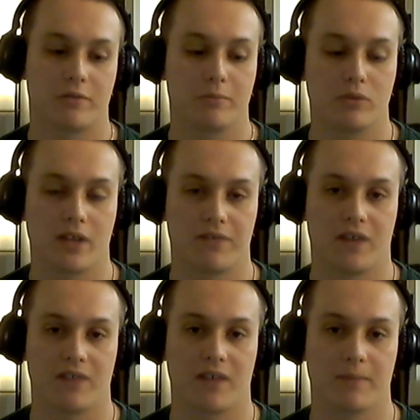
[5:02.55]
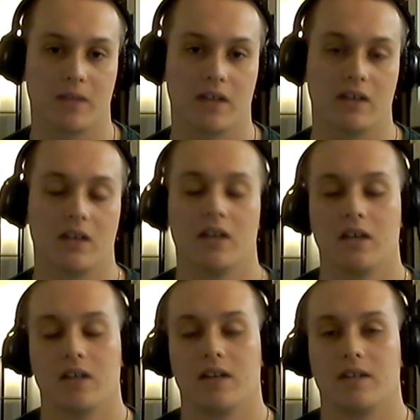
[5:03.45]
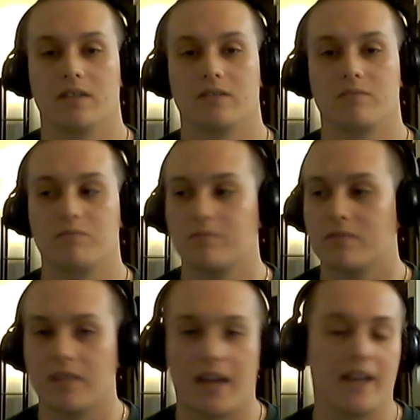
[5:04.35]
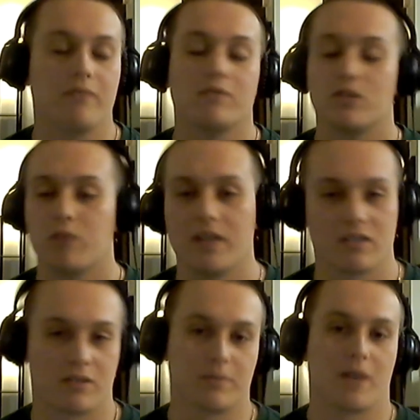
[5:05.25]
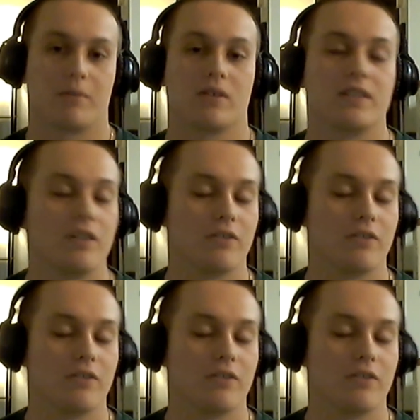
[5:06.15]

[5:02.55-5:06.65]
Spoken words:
We blew that 5-game lead. Hey, let's wait until September.